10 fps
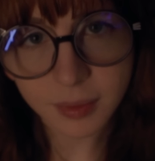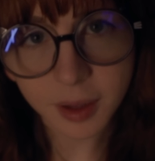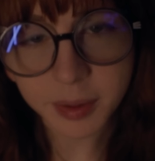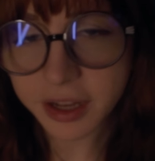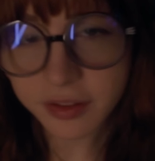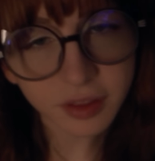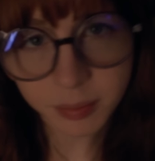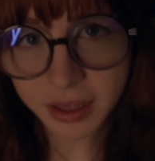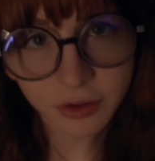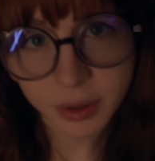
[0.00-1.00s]
But it's the
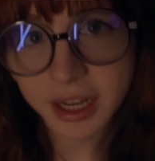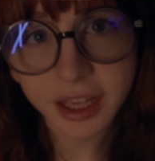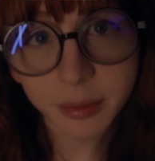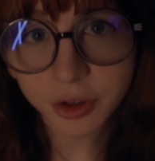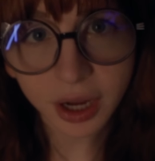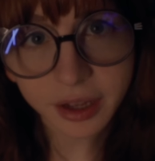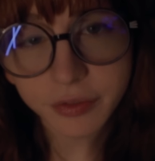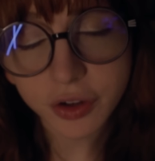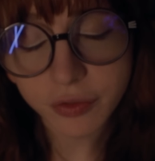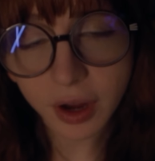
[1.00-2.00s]
best way to keep track of
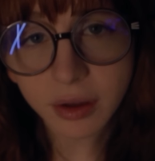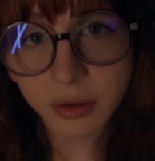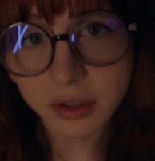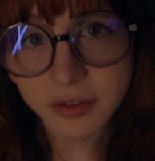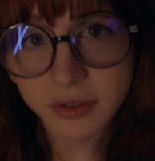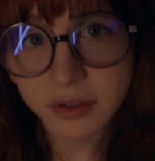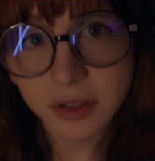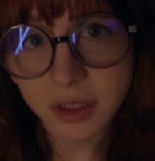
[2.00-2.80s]
your freckles.